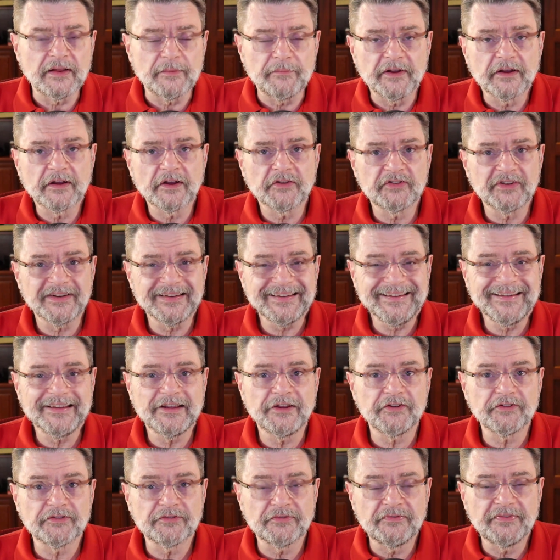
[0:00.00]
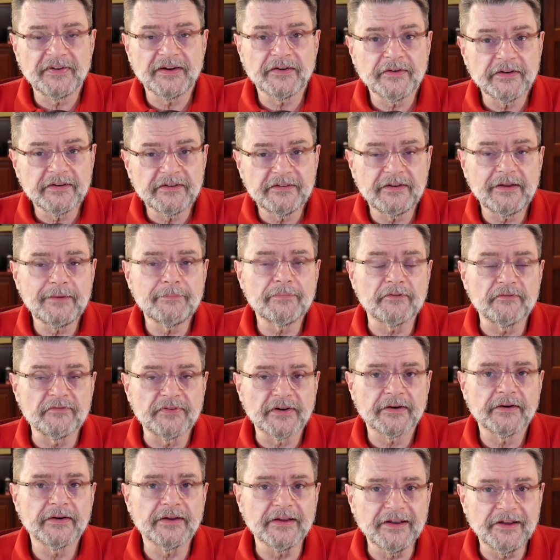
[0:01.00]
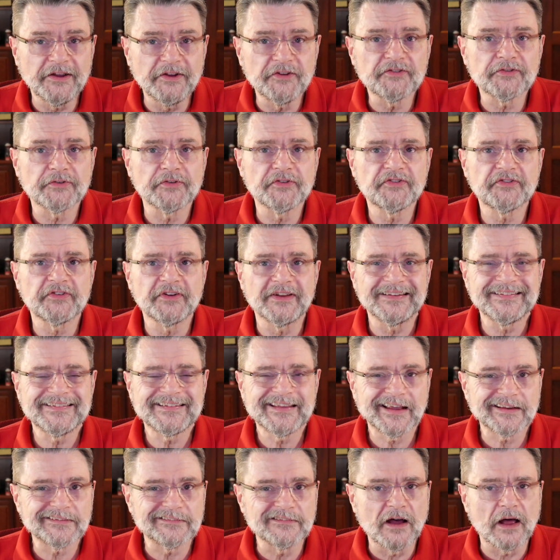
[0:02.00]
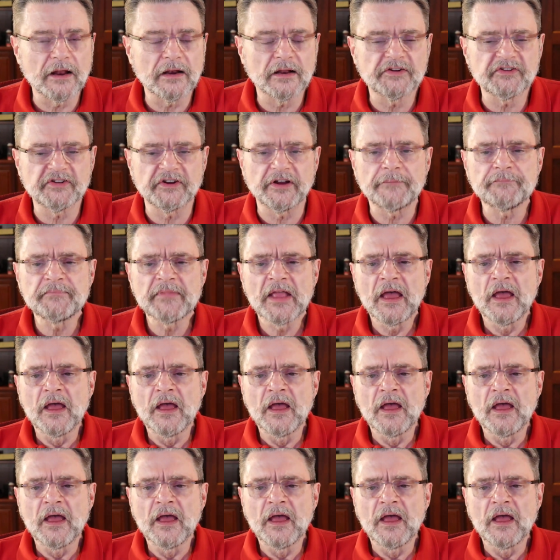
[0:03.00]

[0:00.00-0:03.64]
because it is very deep and very interesting technology,